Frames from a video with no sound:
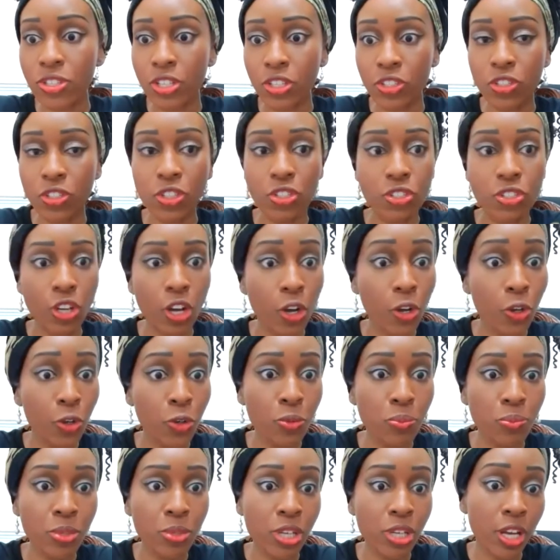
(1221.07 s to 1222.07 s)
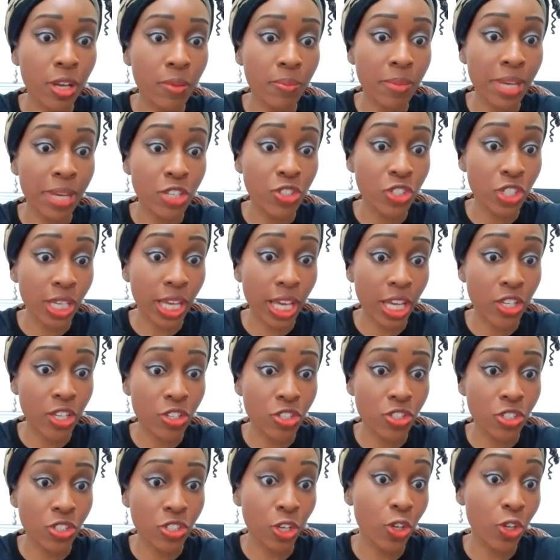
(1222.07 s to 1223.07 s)
such as home
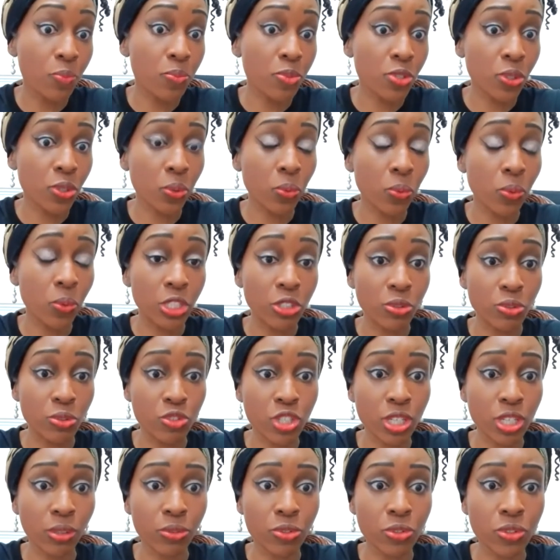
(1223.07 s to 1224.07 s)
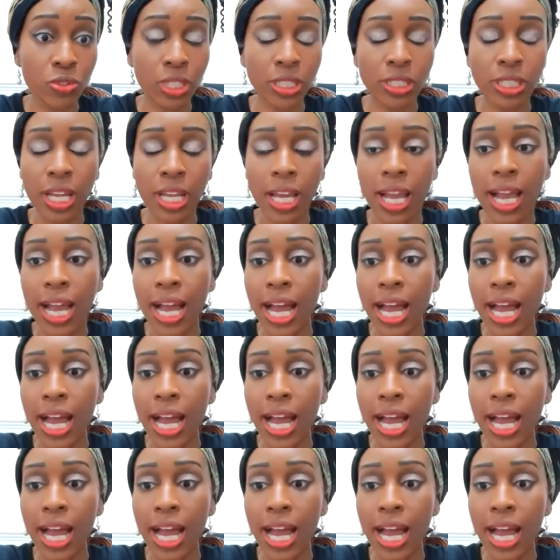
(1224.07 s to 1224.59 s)
education, homeschooling your children.